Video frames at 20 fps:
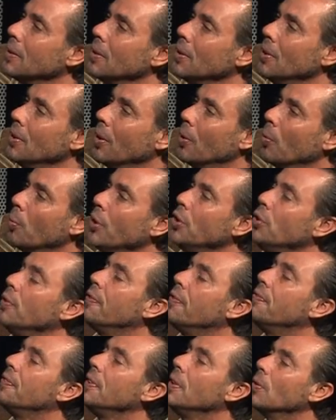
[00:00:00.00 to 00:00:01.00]
when
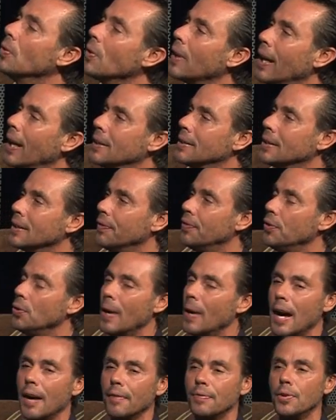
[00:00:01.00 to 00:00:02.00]
you feel as if
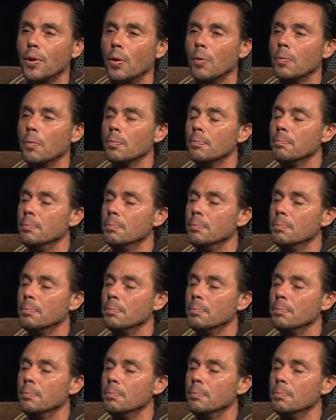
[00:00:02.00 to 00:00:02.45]
you have no